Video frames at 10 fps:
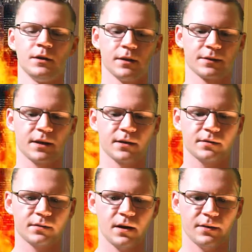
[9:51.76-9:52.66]
Like they
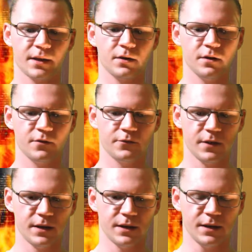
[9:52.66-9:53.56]
could
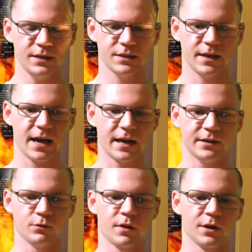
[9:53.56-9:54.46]
have easily had
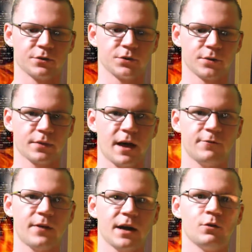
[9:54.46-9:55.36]
it where during that
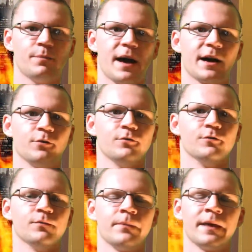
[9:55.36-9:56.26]
final battle,